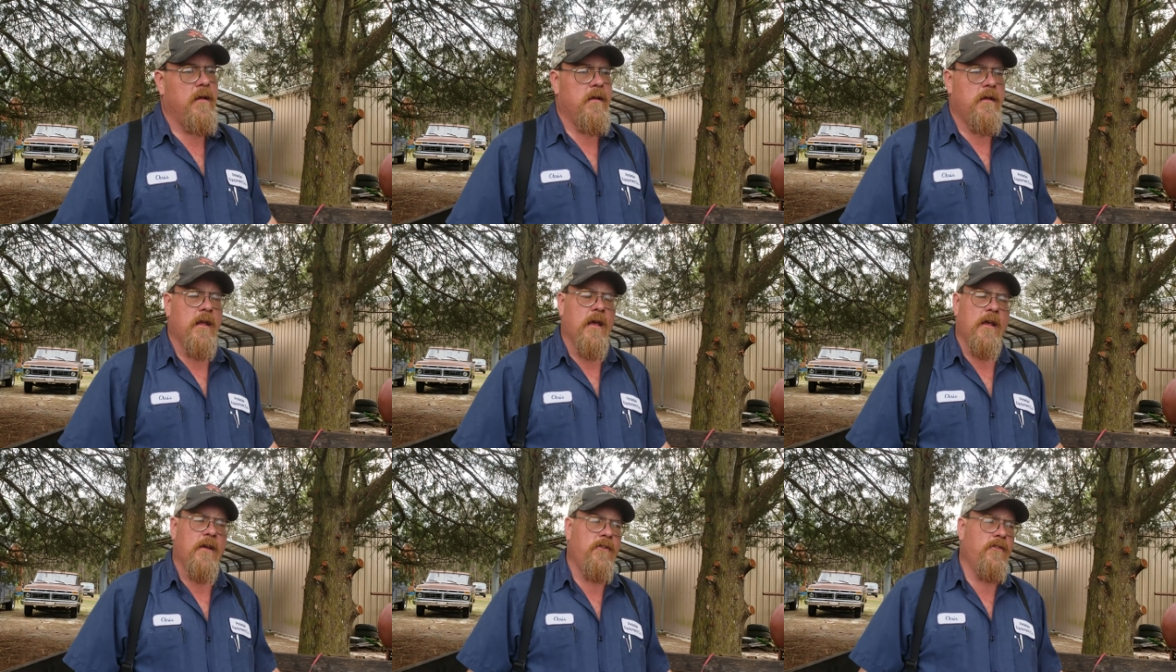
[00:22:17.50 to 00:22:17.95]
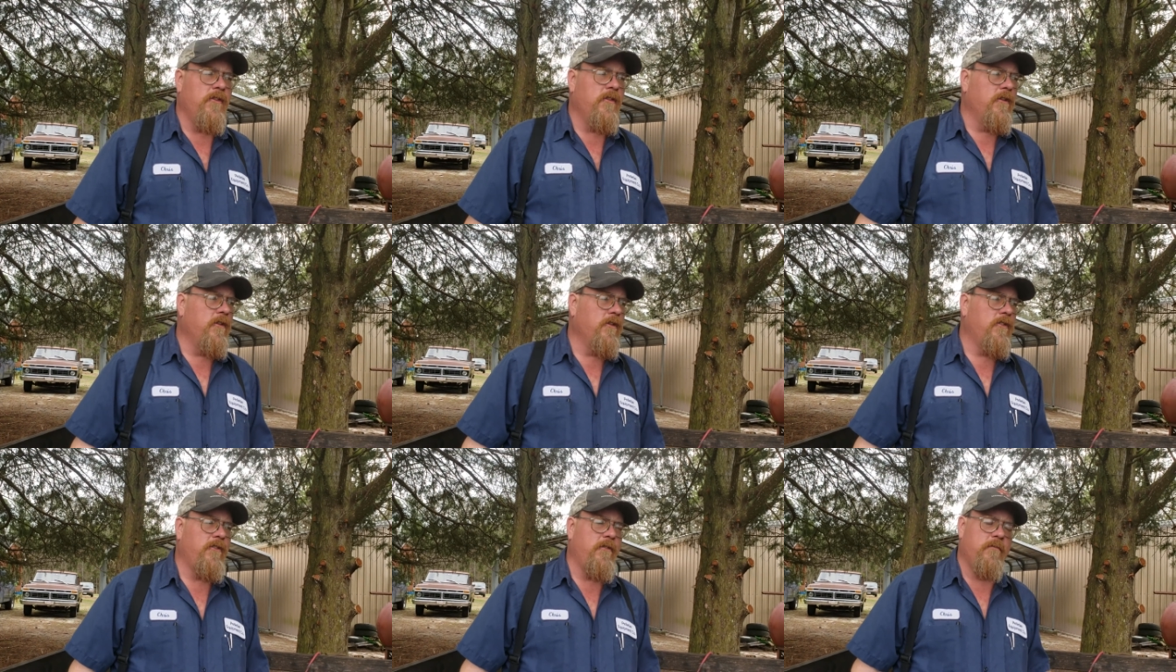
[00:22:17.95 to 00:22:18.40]
They
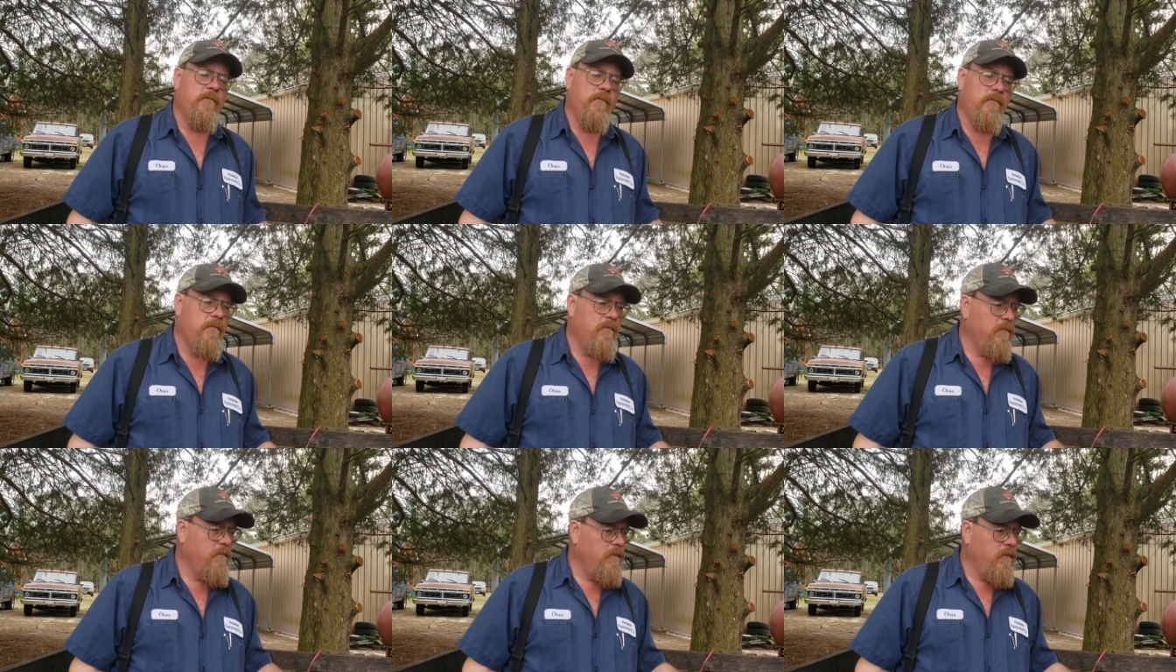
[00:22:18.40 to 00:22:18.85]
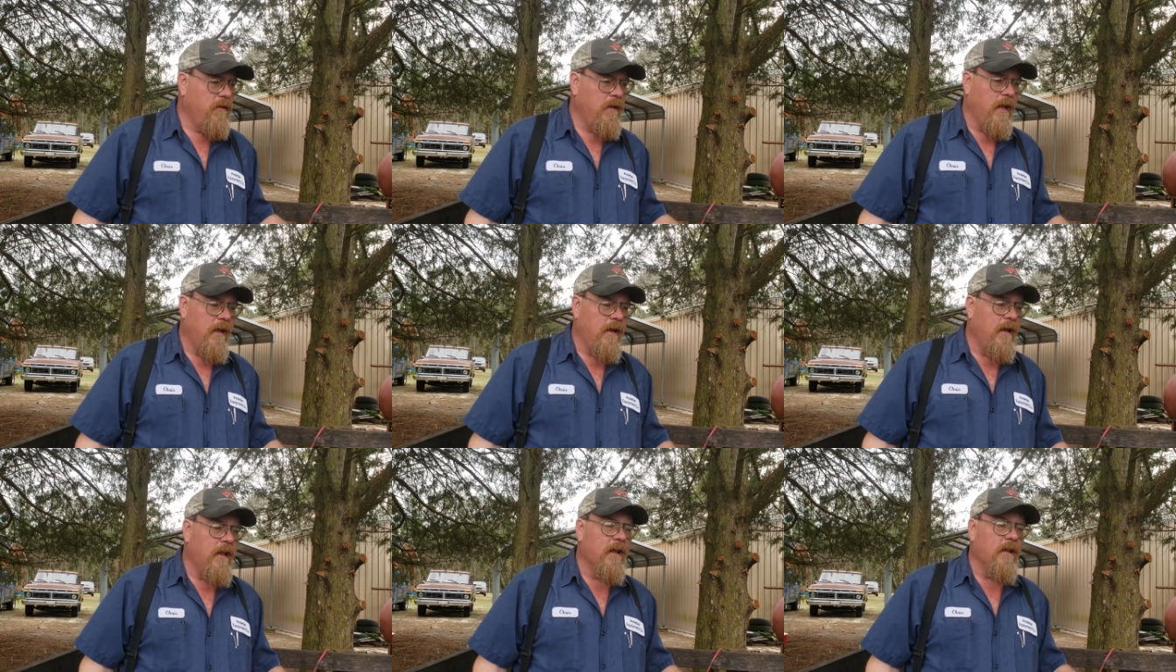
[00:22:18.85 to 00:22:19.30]
just
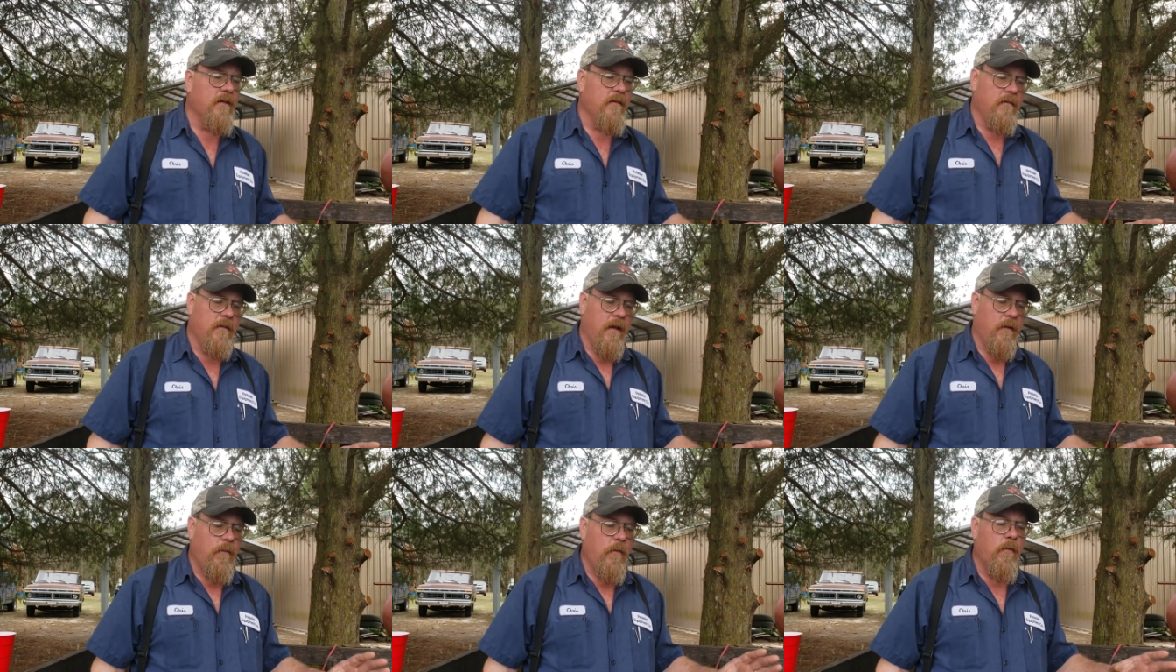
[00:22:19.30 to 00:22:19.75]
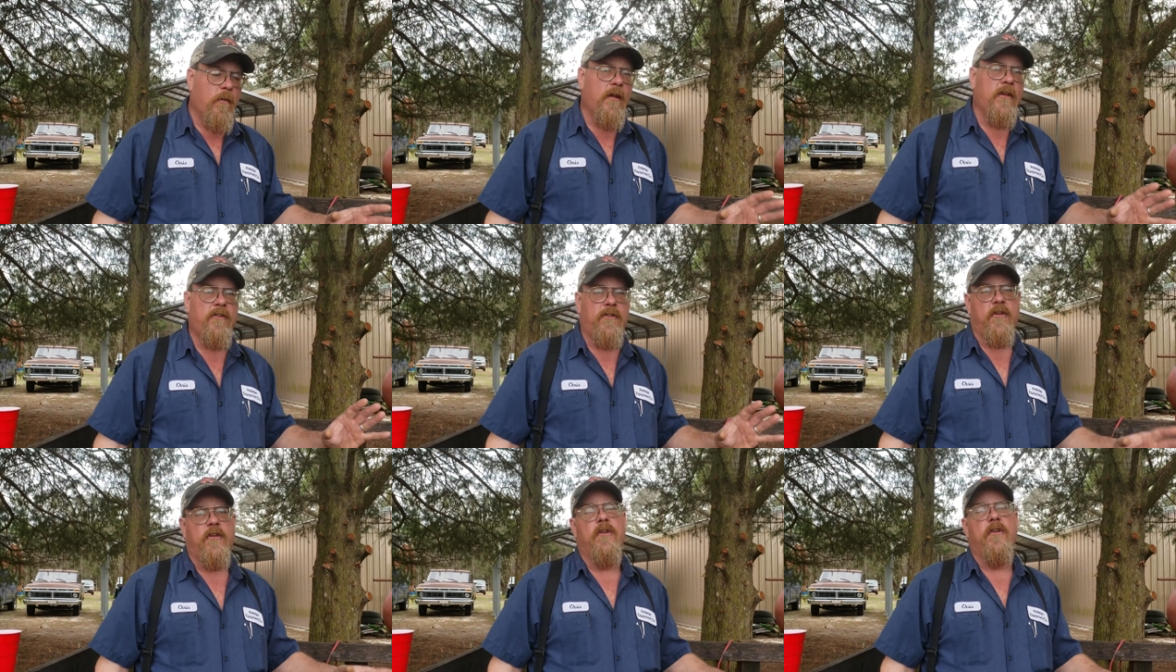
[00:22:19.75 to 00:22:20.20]
they didn't they weren't
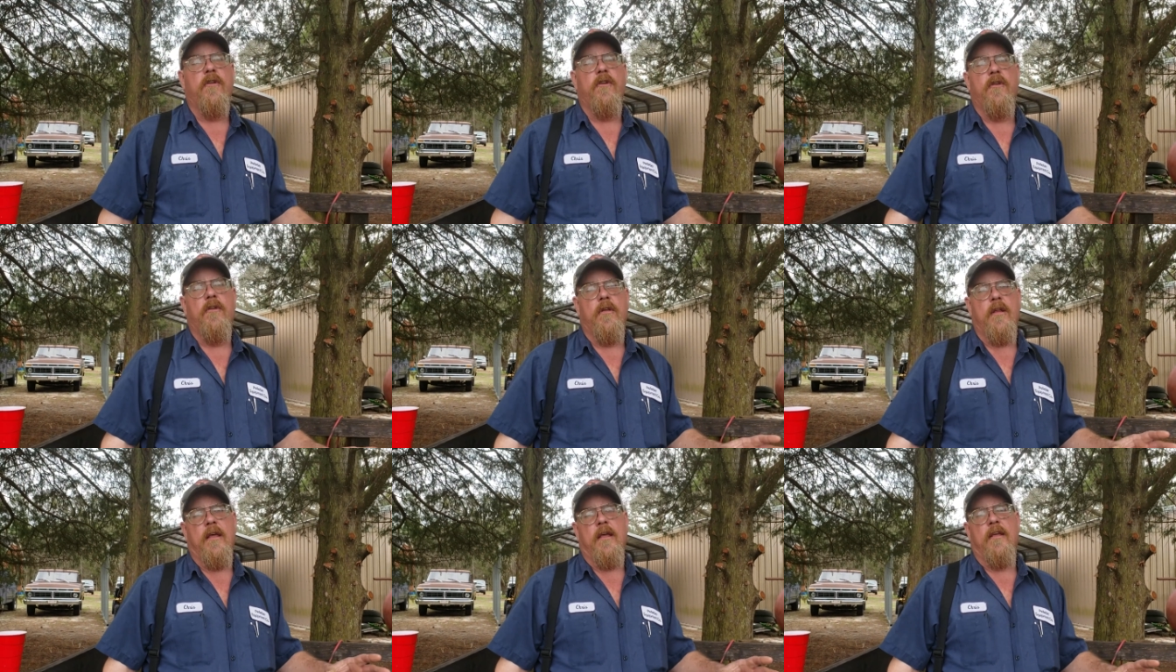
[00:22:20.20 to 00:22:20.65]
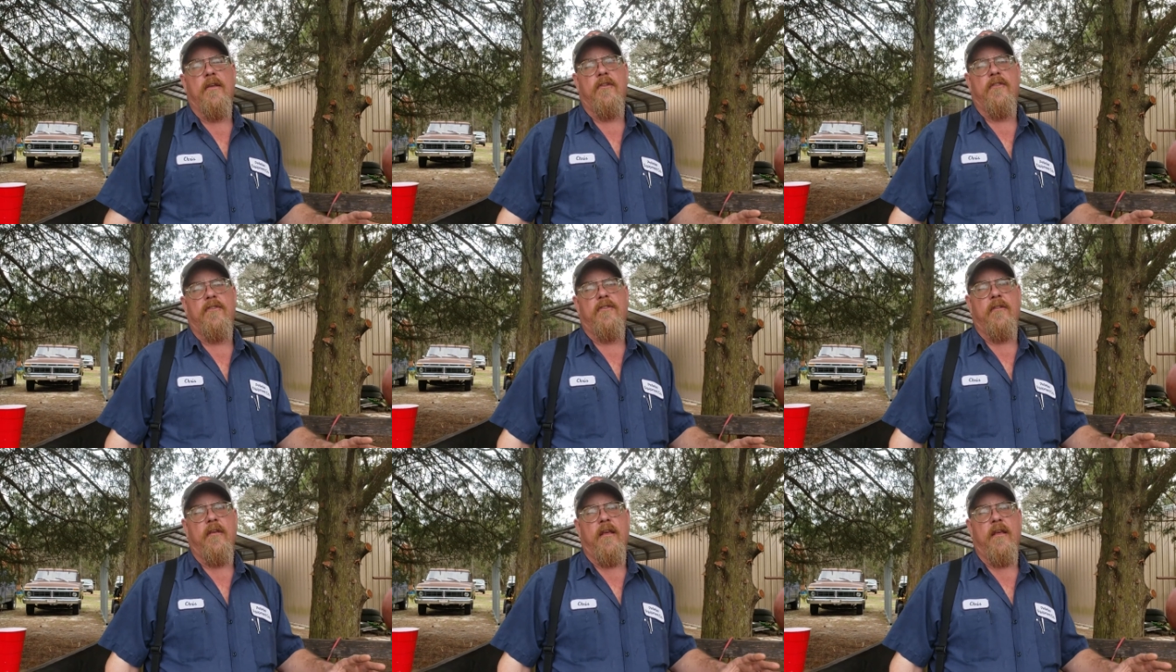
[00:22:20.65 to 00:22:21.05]
as good as